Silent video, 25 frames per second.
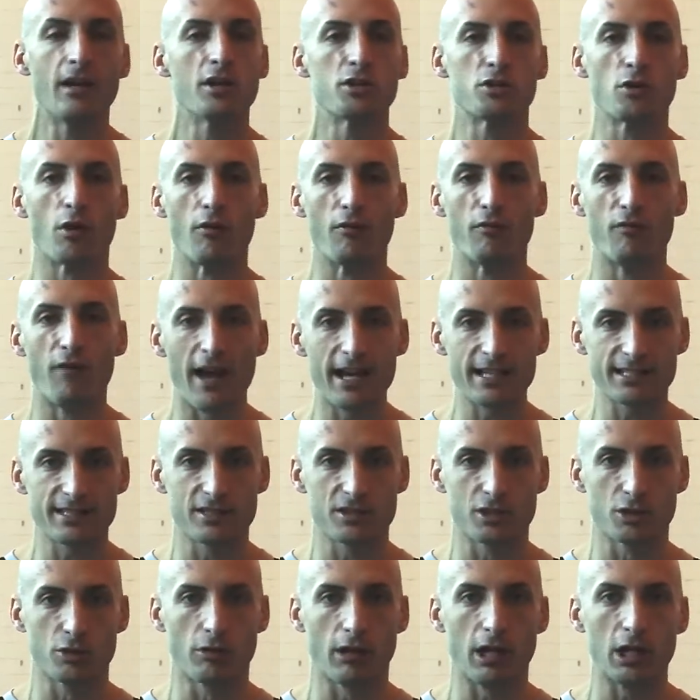So a vest
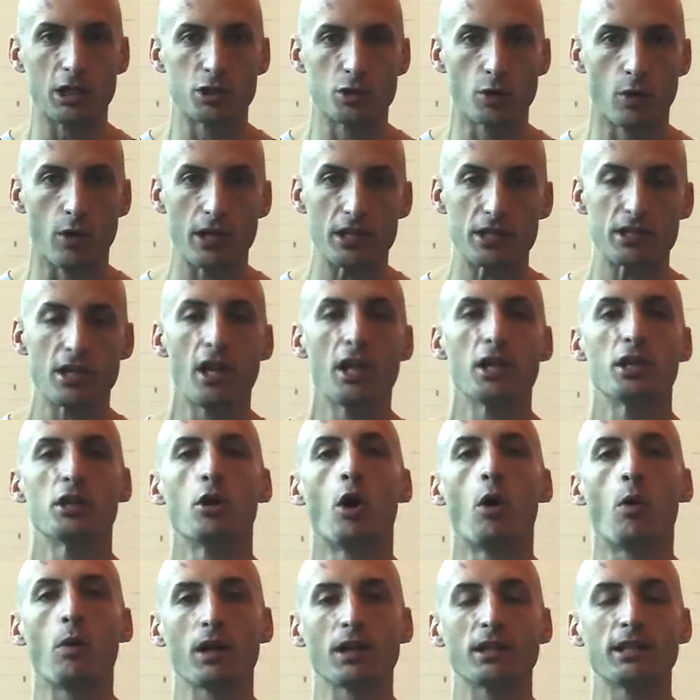is a great choice. You
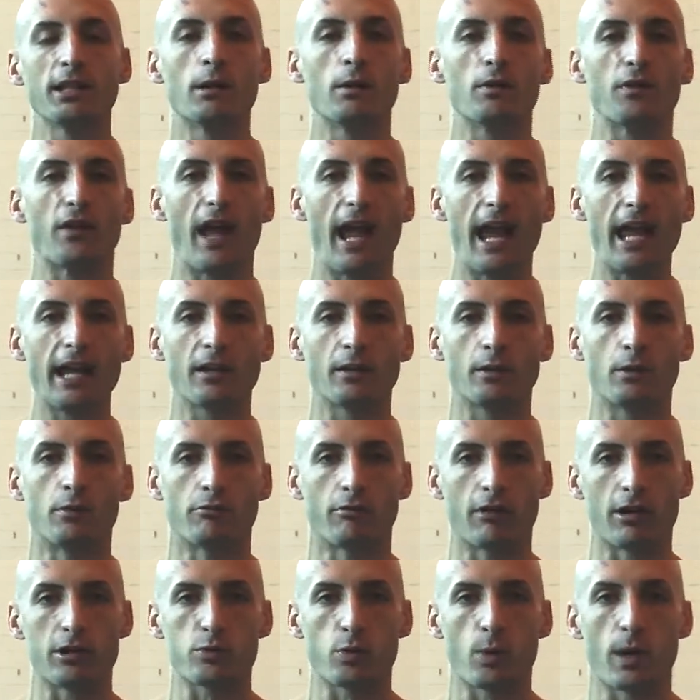don't want to deal with ankle
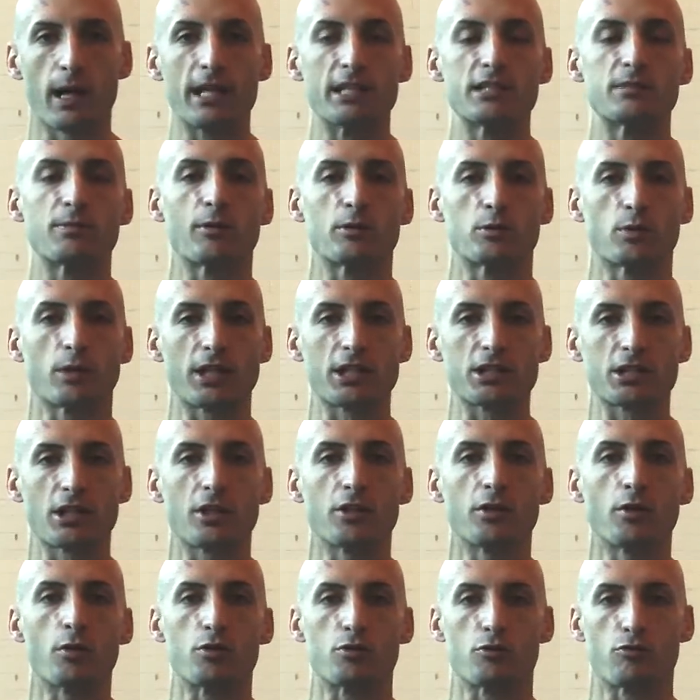and wrist weights, because what that's
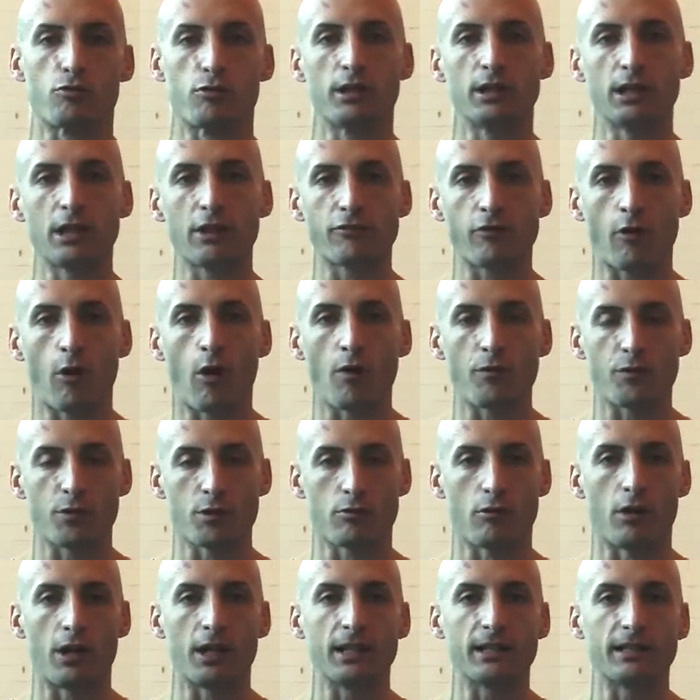going to do is really throw off
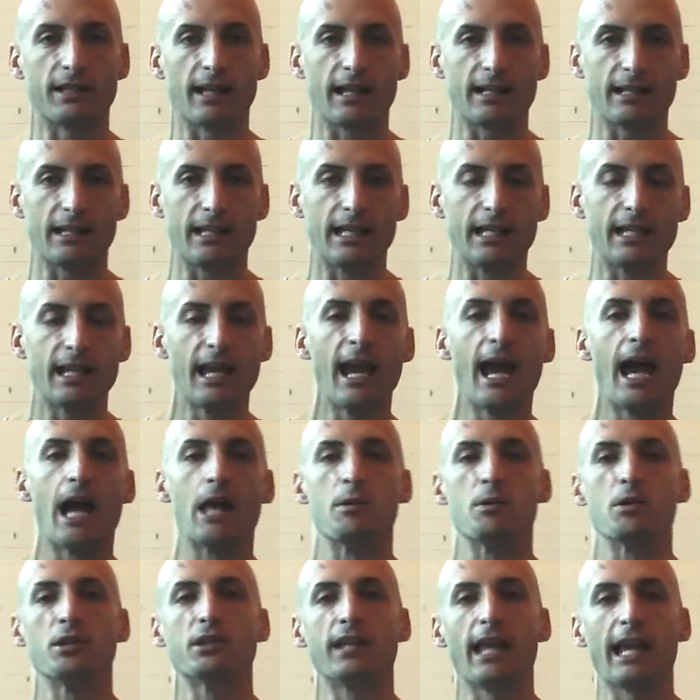your running technique, and
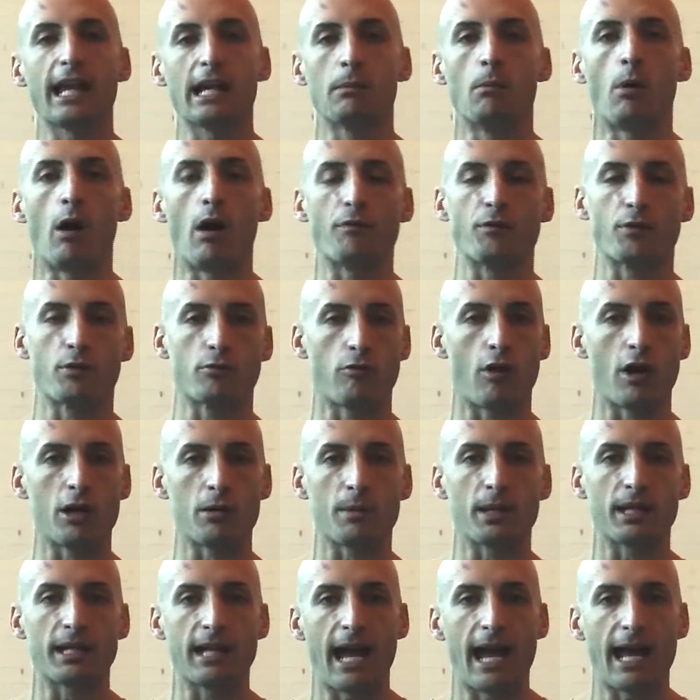then you take them off, your
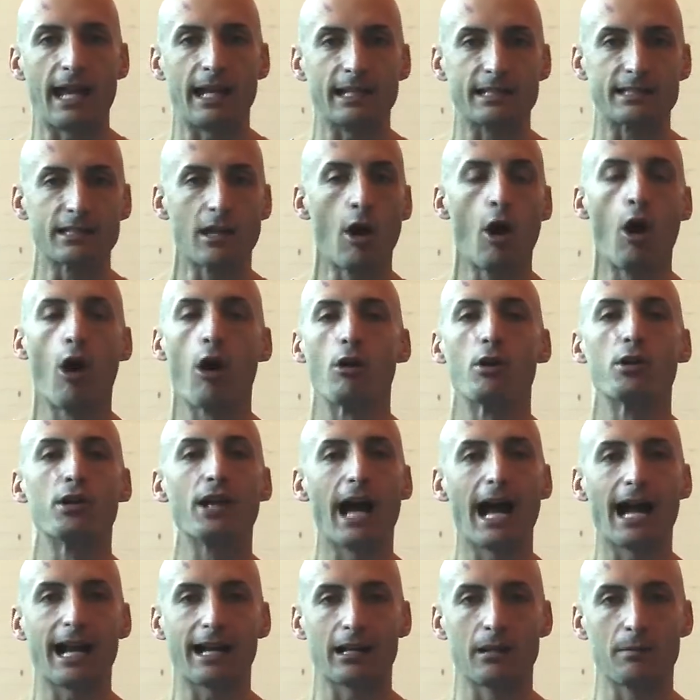running mechanics are
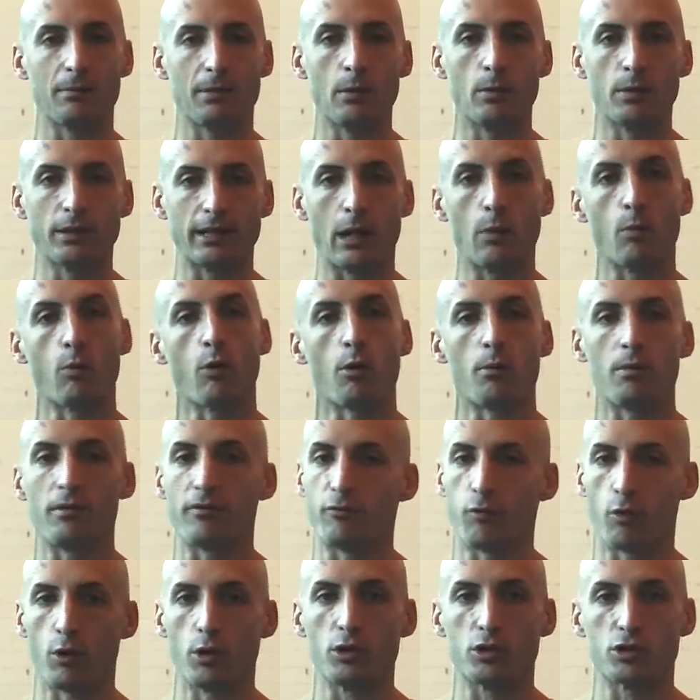not going to be what they were
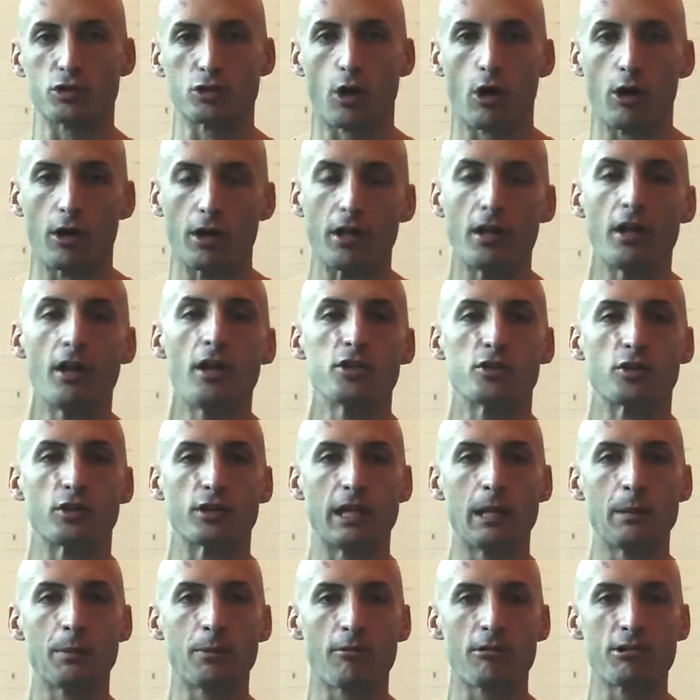before you started. So
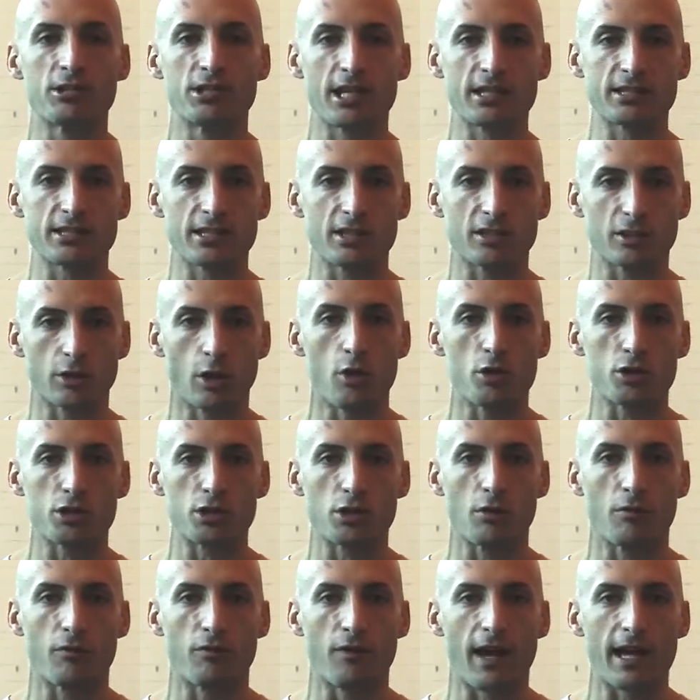keep your resistance close
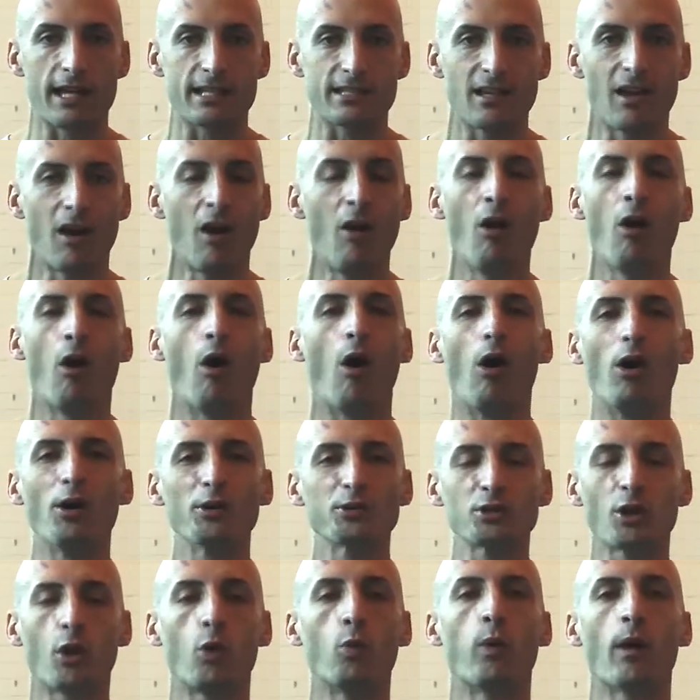to your vest.
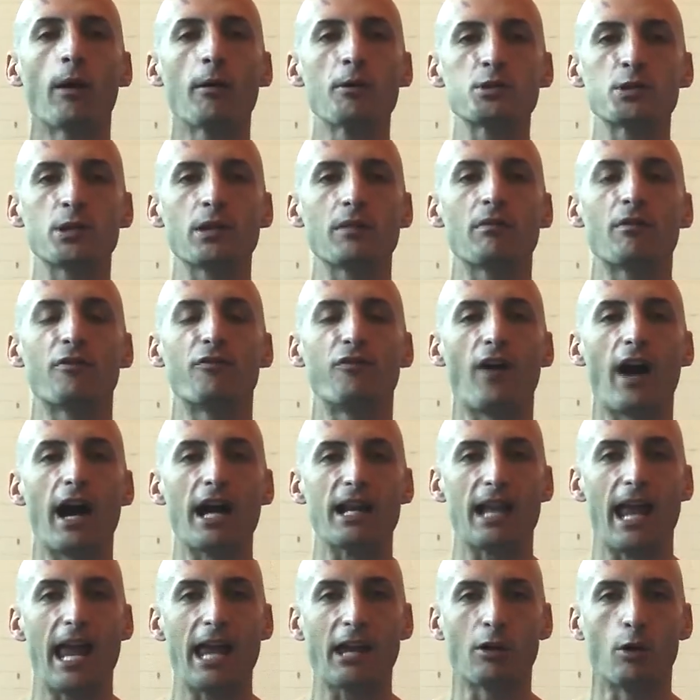Also, where would you even
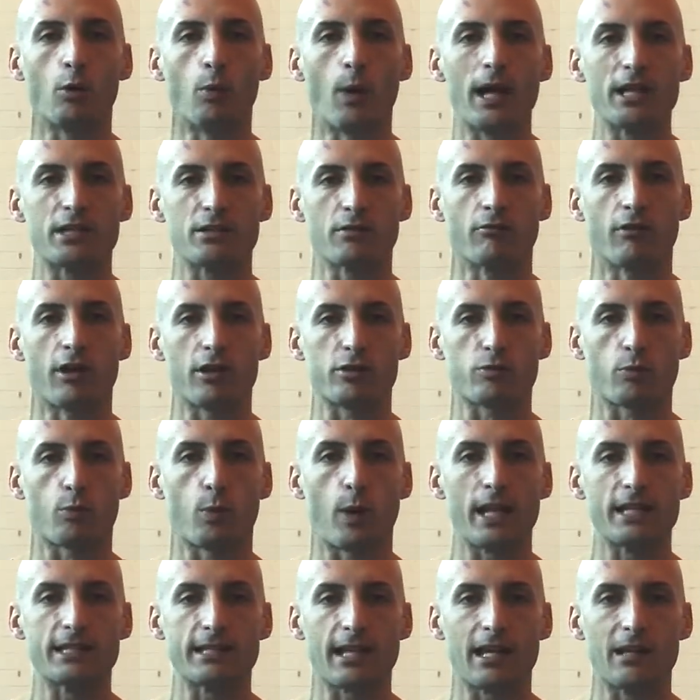find ankle weights and wrist
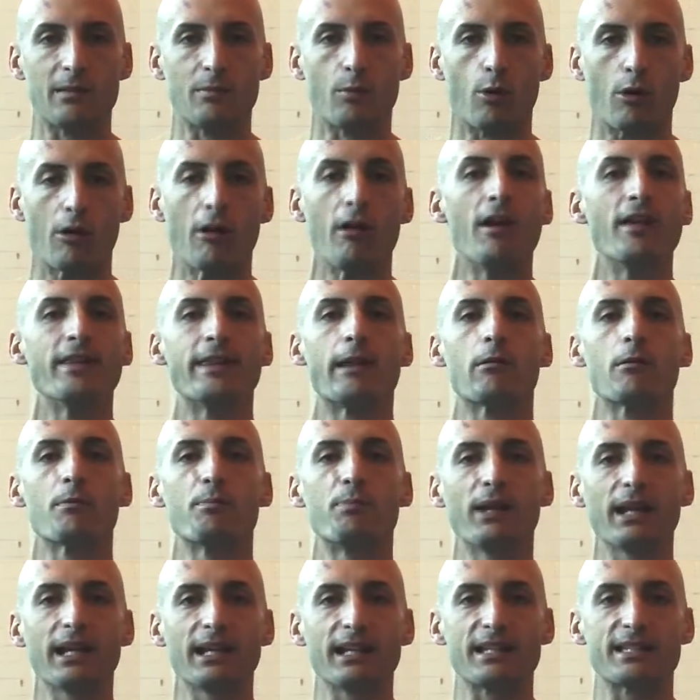weights anymore? They were
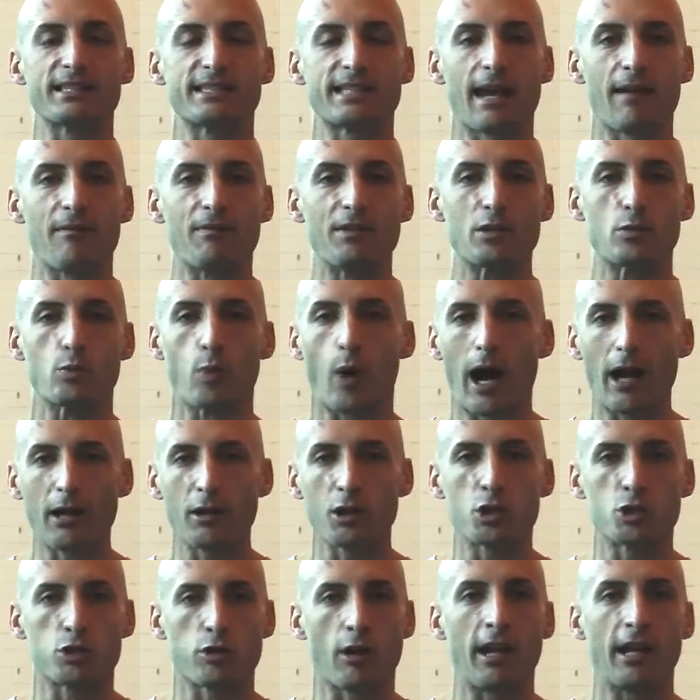big in the 70s. Why are
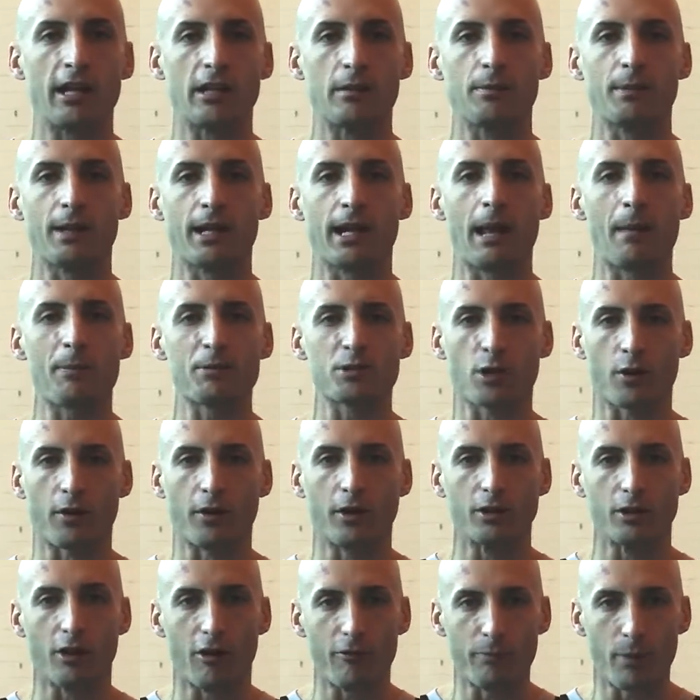you training? Have you had an episode of
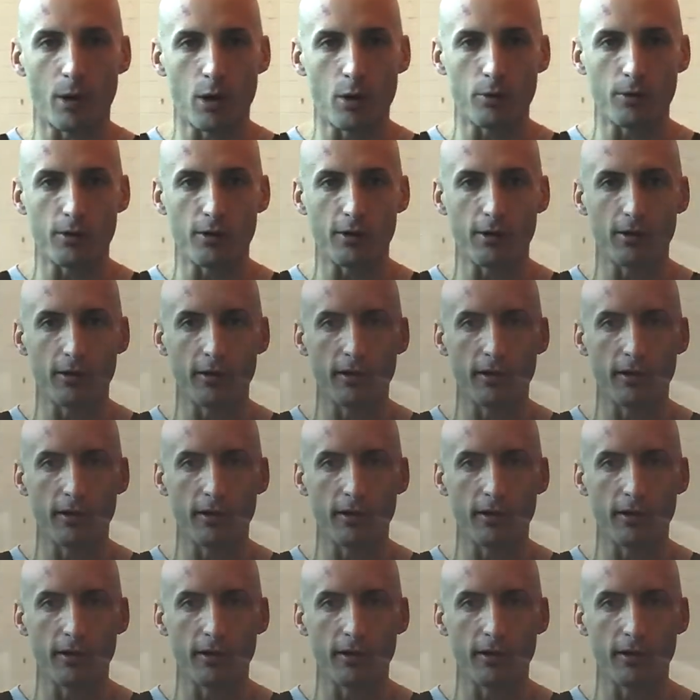The Love Boat?